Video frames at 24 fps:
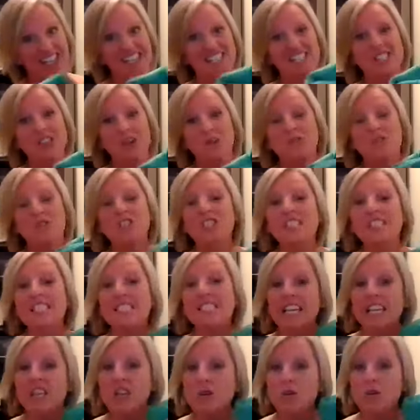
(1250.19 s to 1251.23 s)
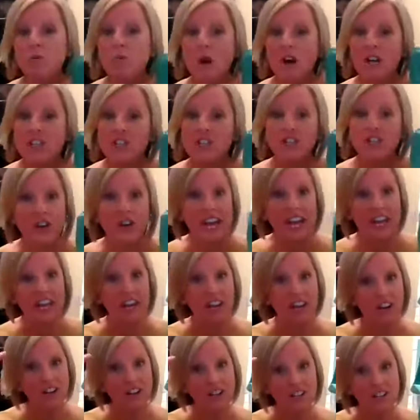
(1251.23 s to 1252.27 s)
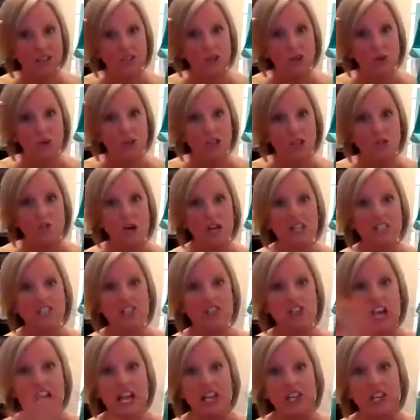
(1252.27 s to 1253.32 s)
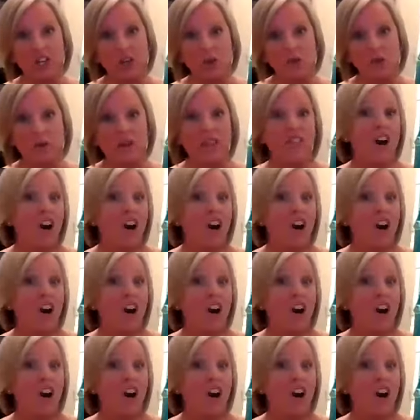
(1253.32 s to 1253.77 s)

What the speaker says: So just like you wash your hair, you're going to wash your ENJO with